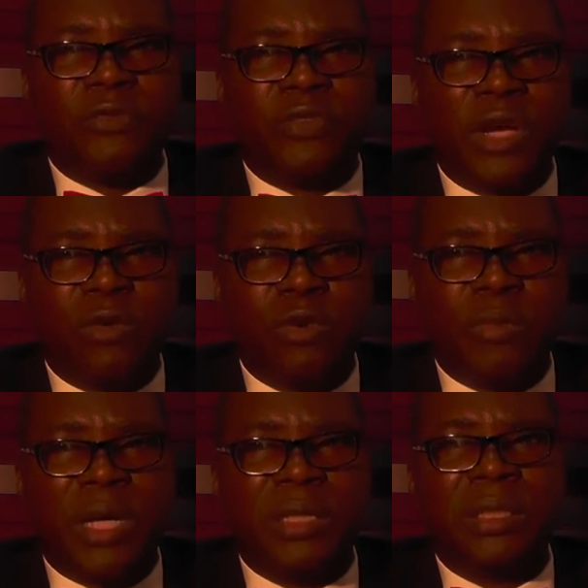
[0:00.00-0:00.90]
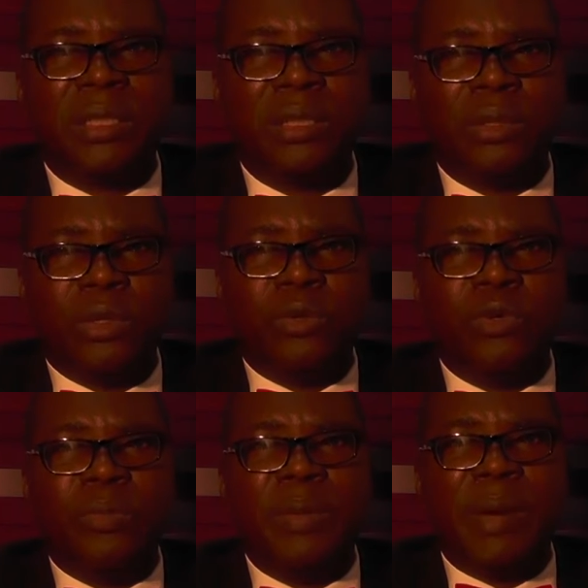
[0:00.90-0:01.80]
for a woman who
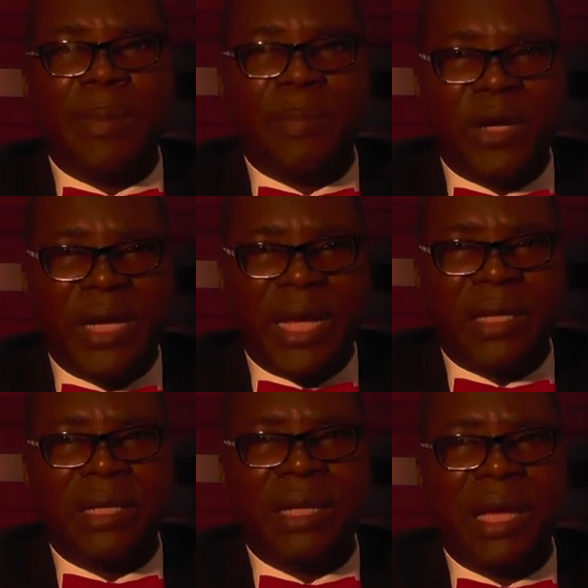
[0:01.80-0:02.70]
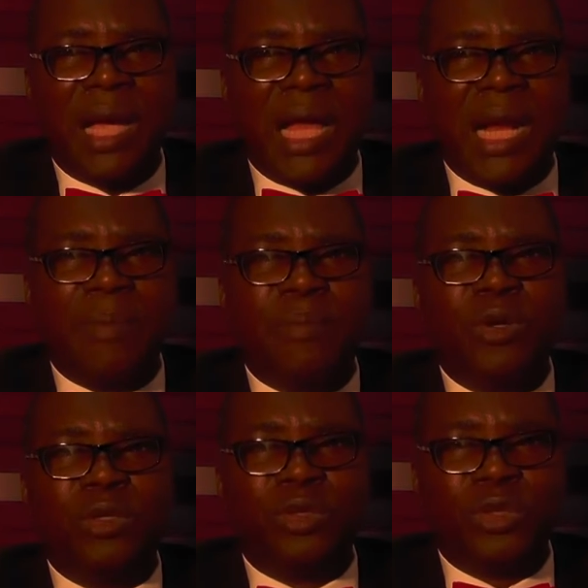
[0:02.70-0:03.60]
would be my mother, and I'm
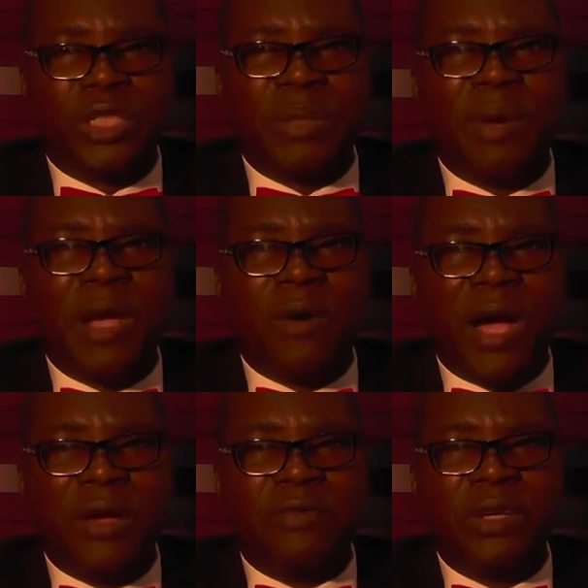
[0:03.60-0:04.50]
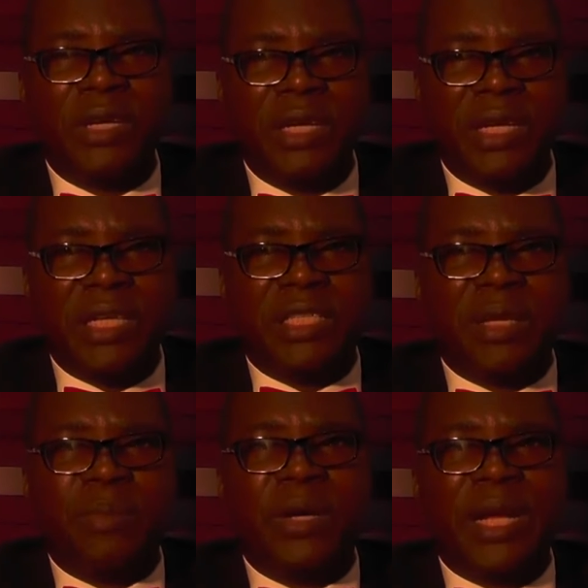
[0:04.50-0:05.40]
bold to say my wife is a
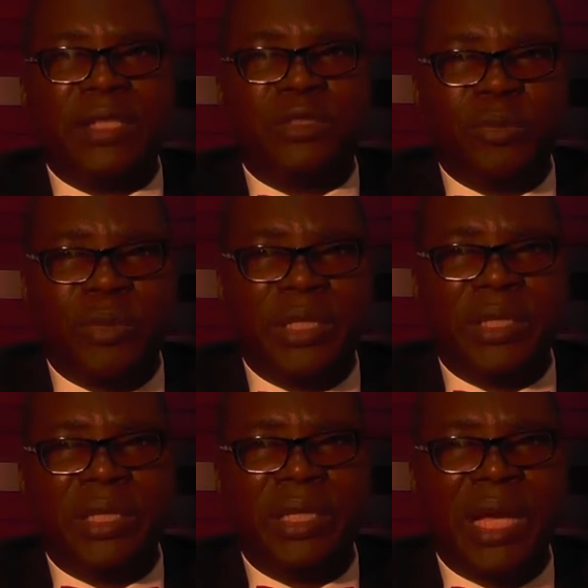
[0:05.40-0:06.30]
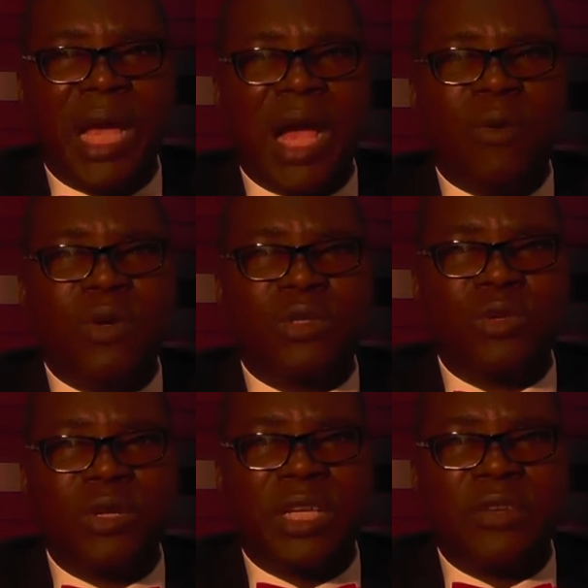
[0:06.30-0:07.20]
mother to me. I was
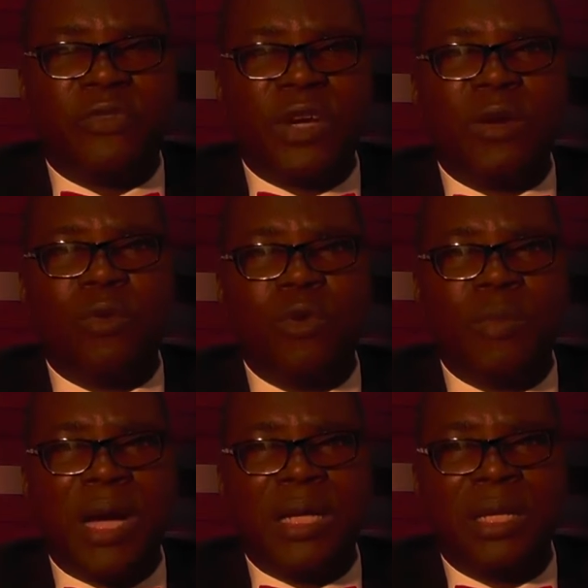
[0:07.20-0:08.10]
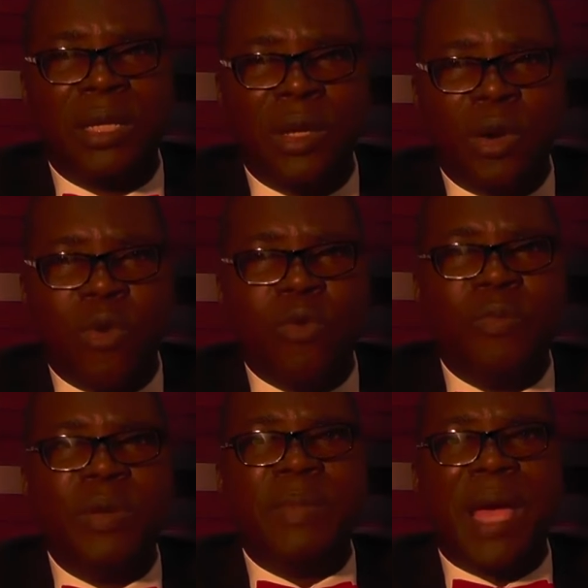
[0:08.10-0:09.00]
looking for a woman who would
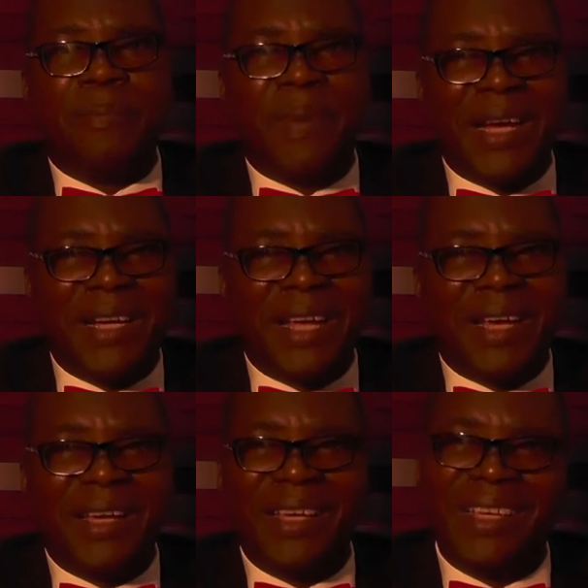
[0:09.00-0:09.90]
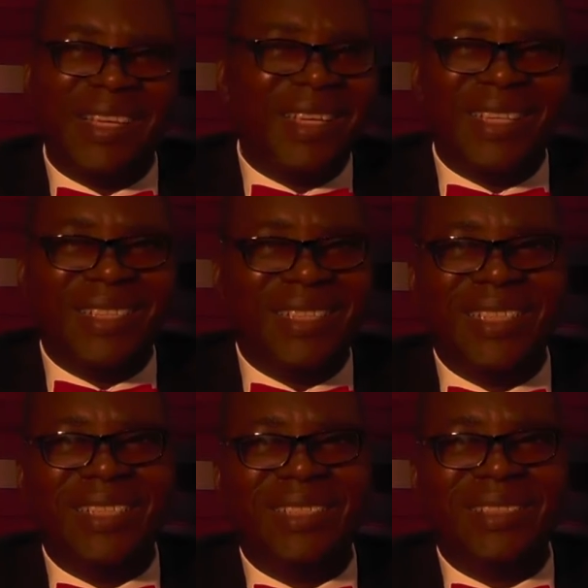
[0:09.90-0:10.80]
be my partner.
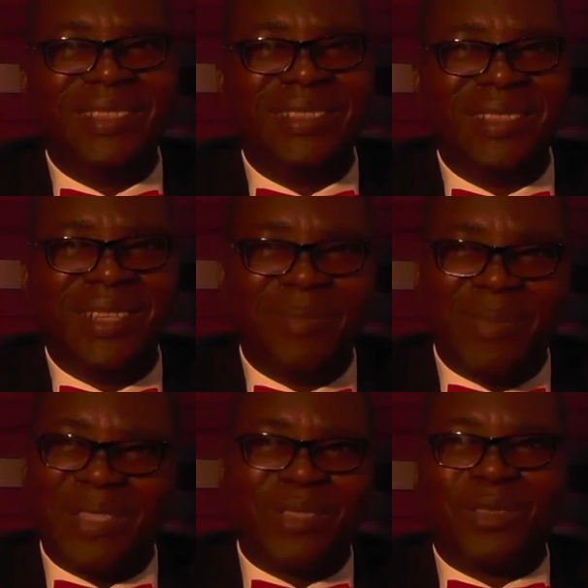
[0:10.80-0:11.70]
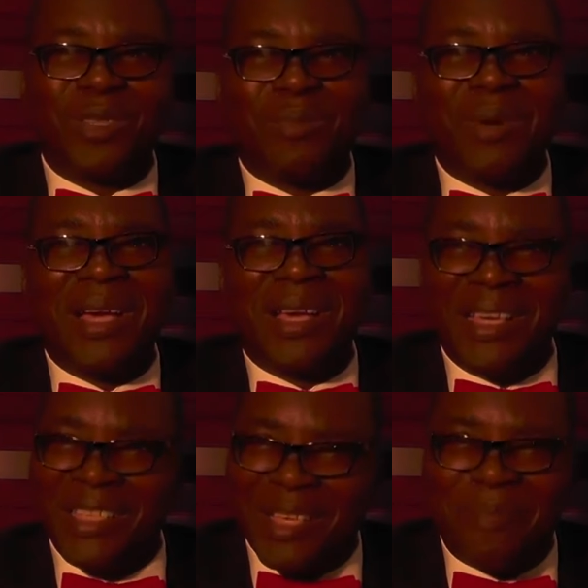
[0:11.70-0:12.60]
Indeed, Pastor Tokwe
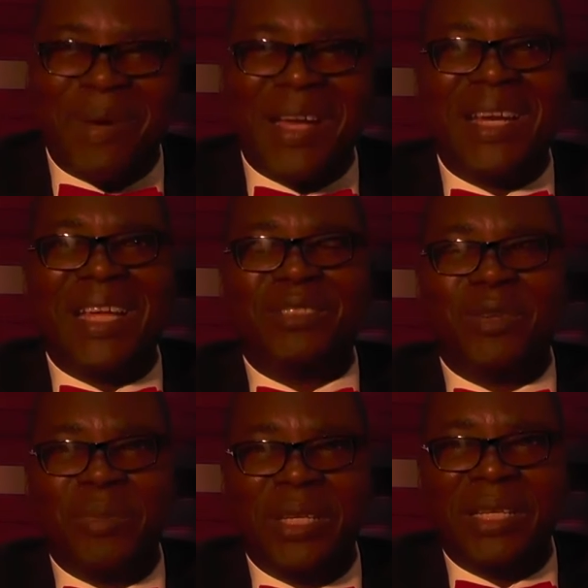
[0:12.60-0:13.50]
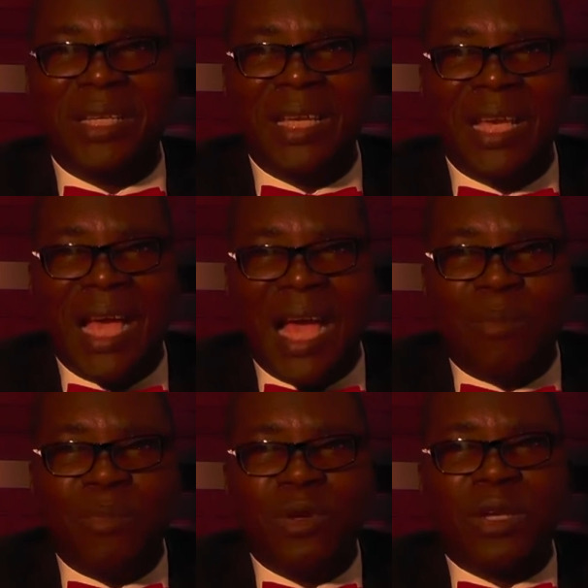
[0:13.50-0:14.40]
is a partner to me.
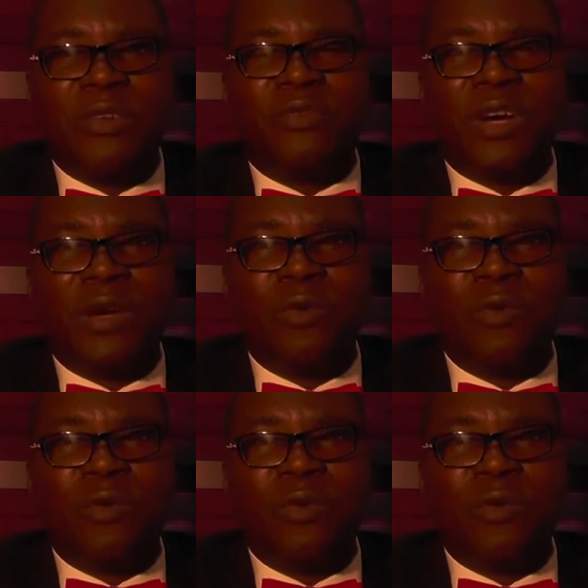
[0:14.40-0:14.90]
I'm looking for a